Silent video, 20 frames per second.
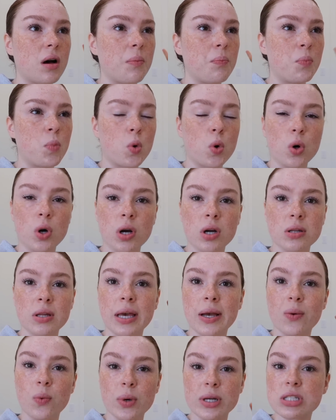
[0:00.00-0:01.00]
more
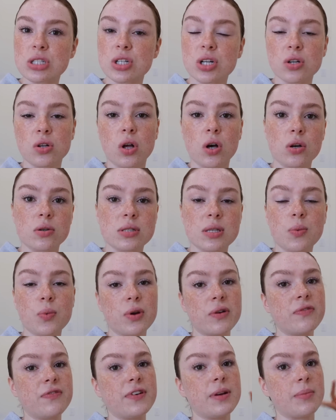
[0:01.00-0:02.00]
like winter clothes that
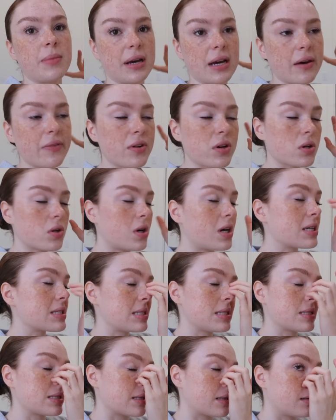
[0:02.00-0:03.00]
wouldn't fit in my other closet.